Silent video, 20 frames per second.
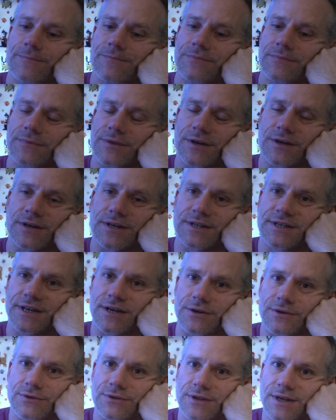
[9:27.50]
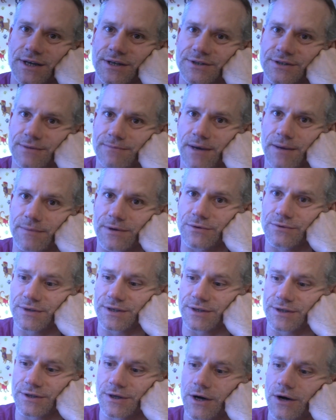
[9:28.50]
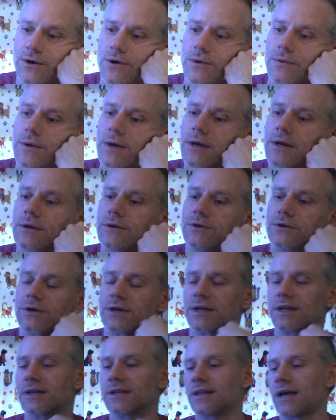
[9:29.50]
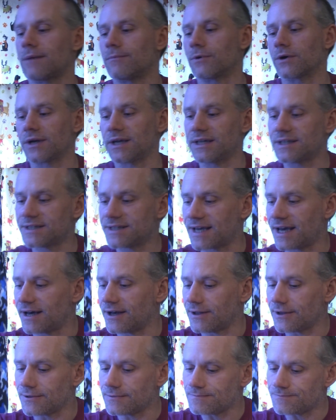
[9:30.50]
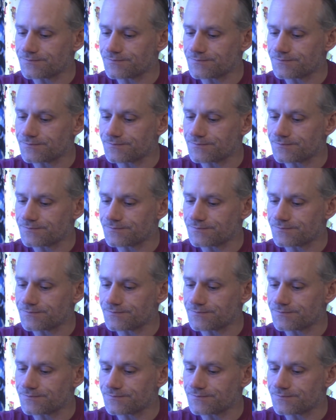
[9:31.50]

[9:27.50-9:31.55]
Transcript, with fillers: They're going to tell you things that maybe you didn't know. You're going to get a lot more intel.